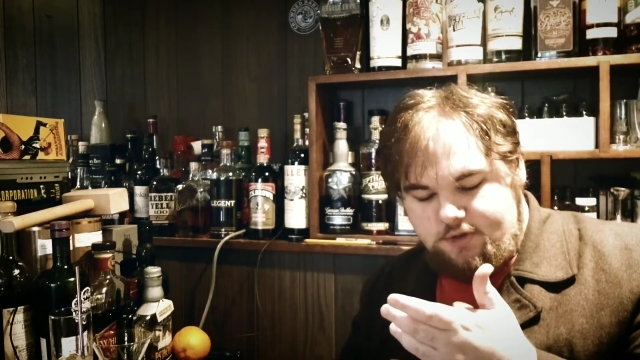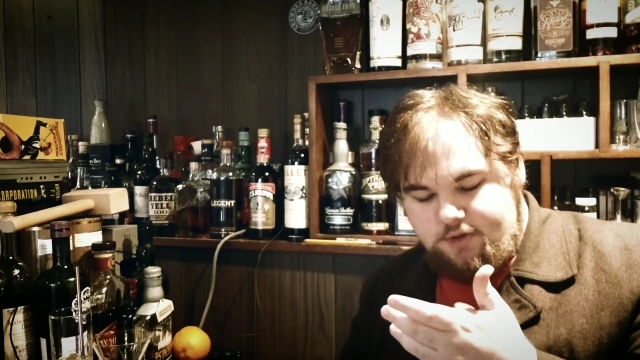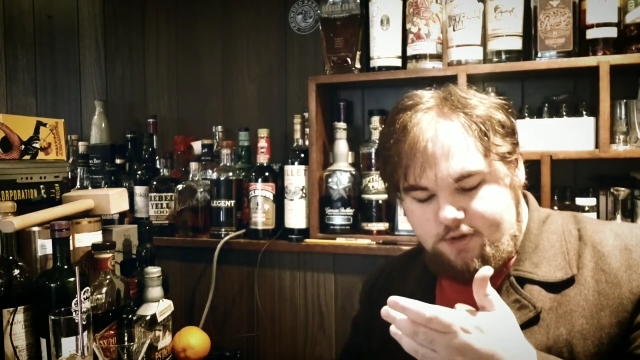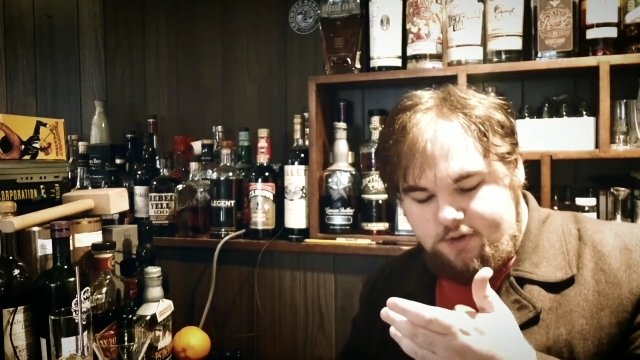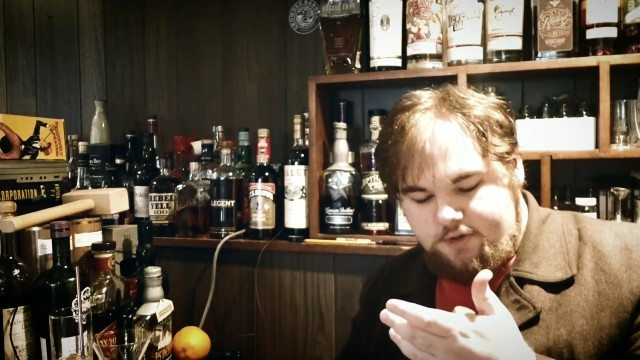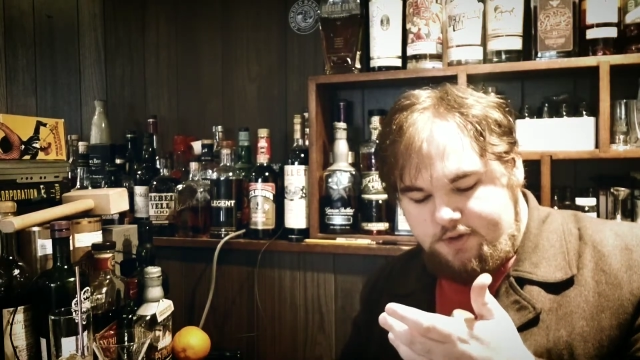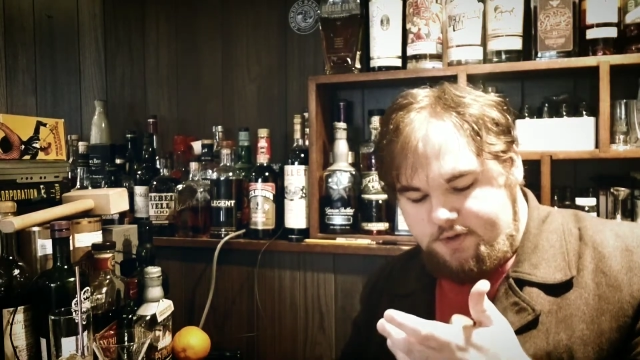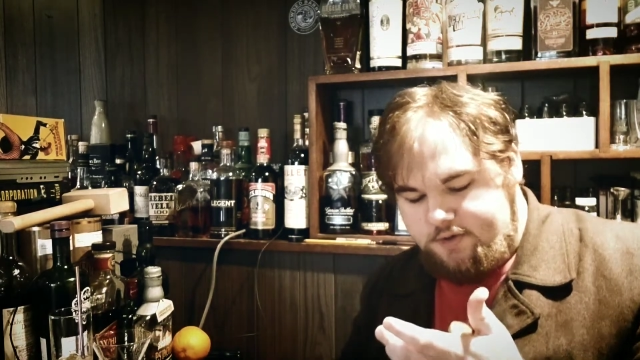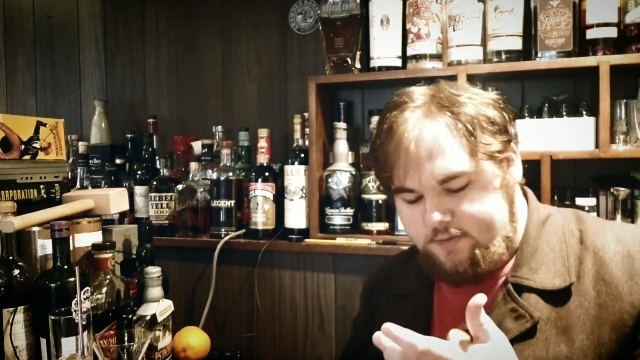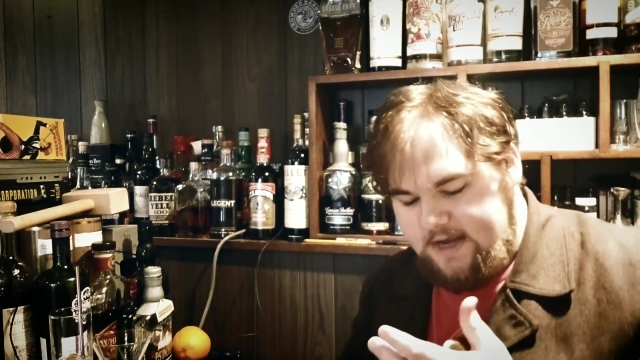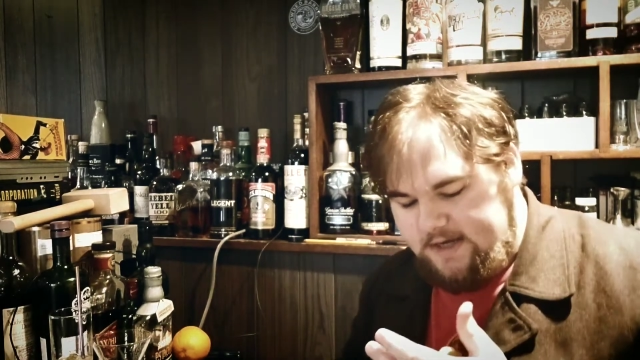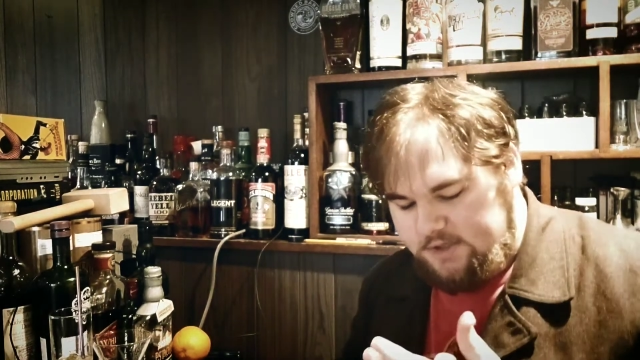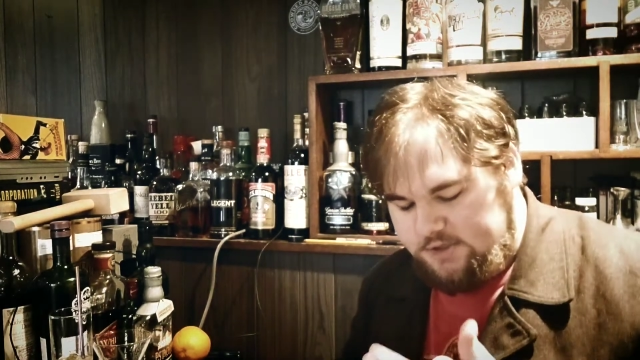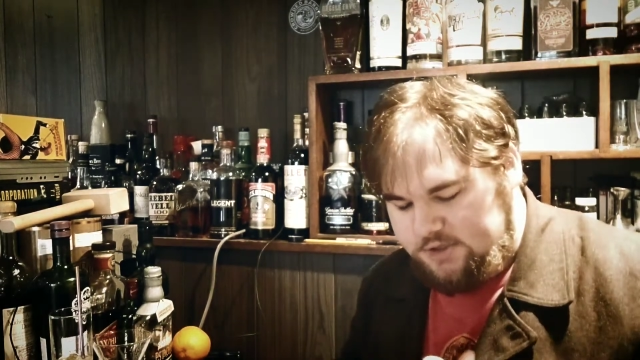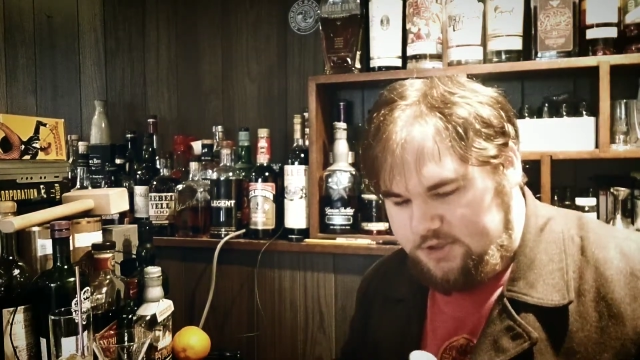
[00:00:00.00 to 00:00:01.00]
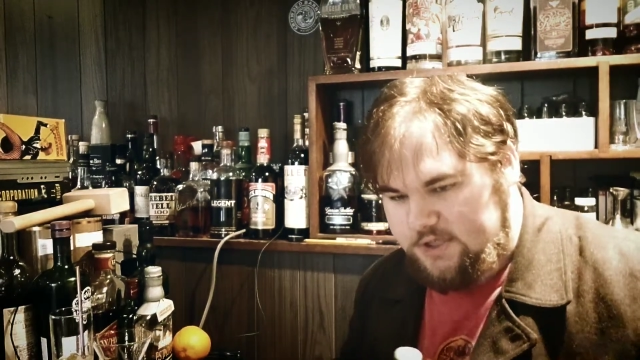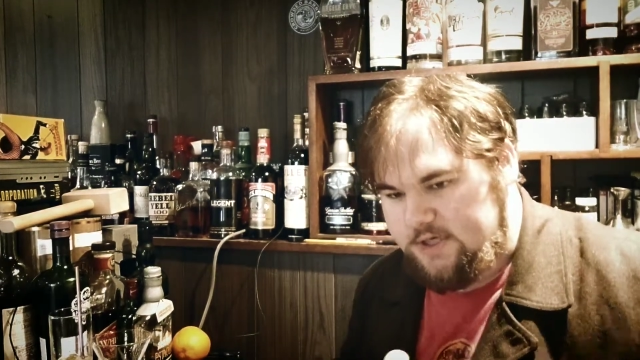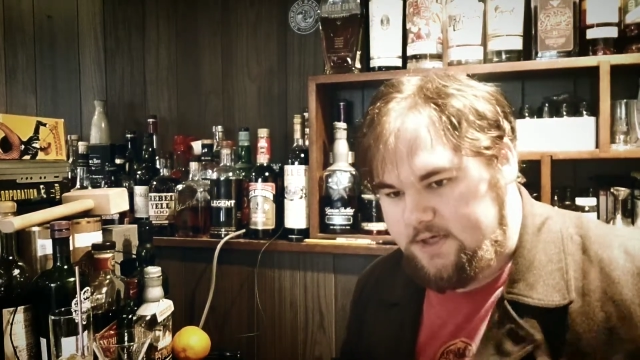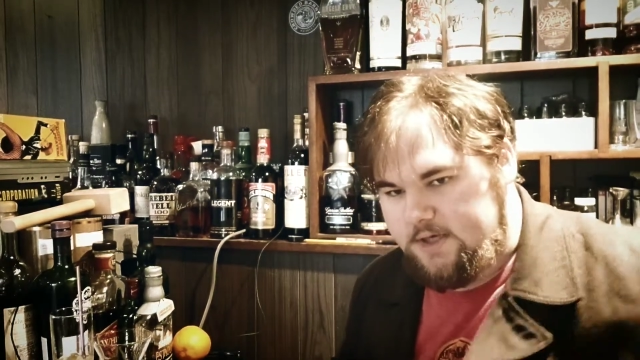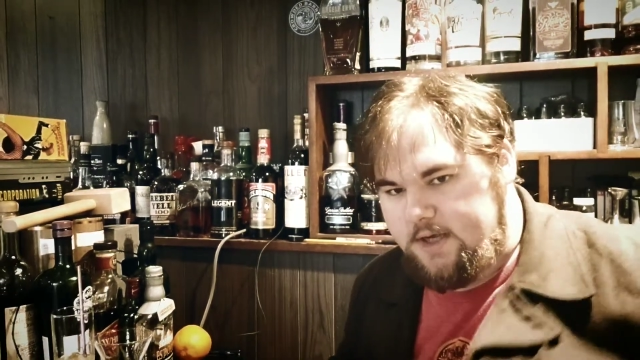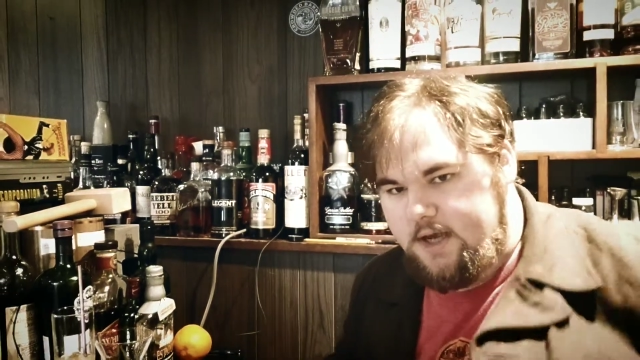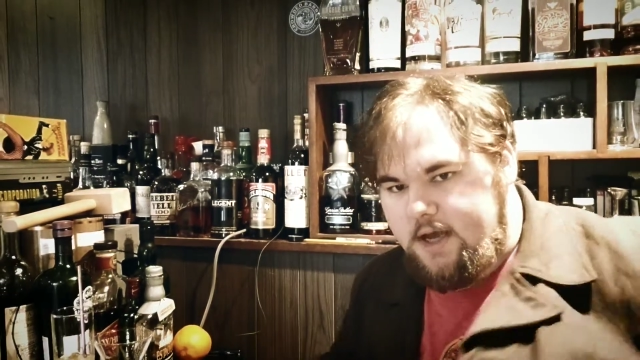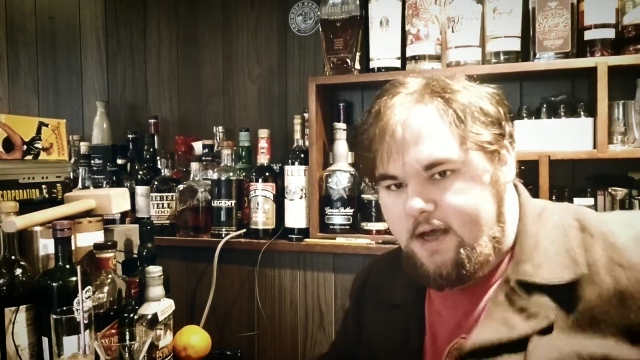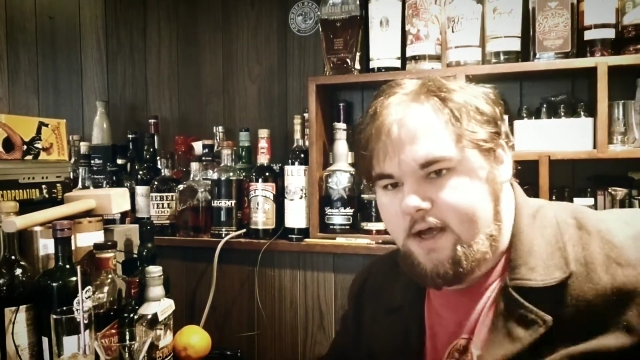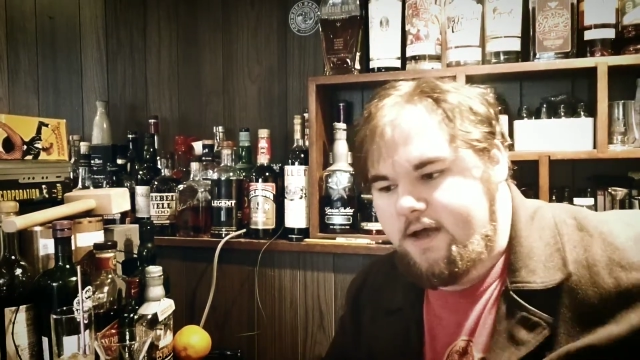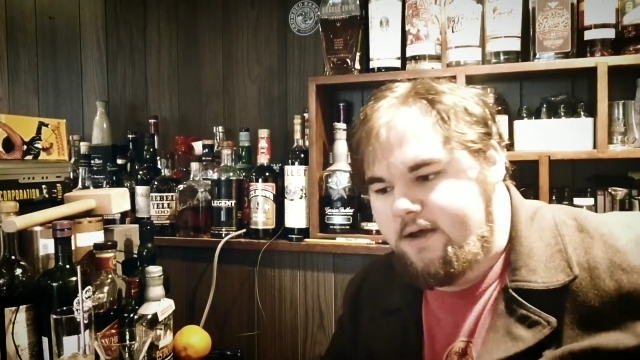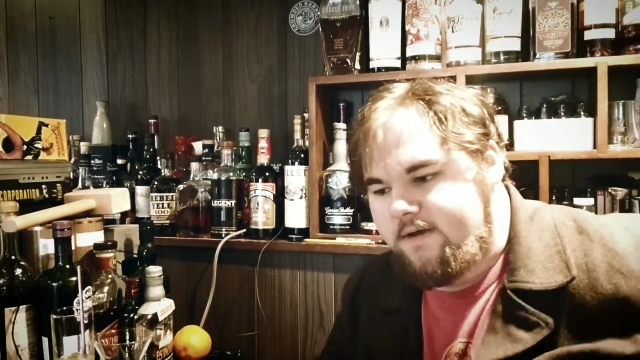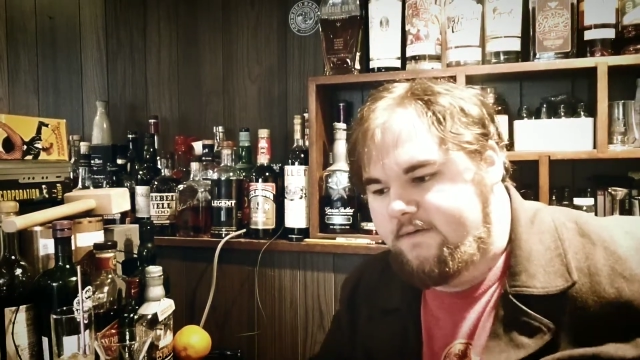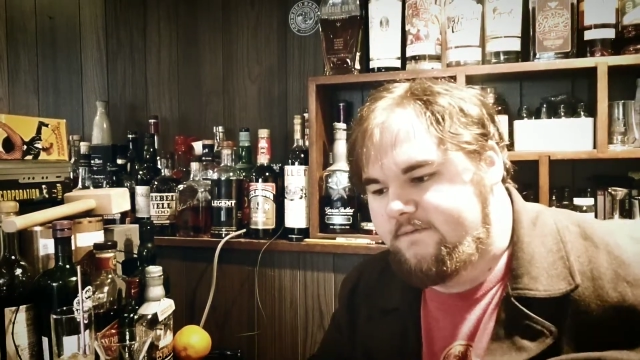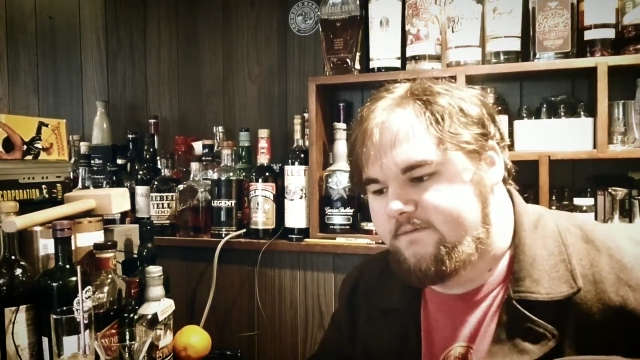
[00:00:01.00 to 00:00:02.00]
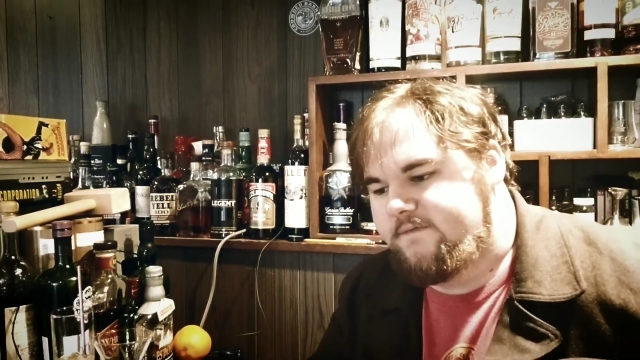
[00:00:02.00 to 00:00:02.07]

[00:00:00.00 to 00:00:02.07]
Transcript: go the direction of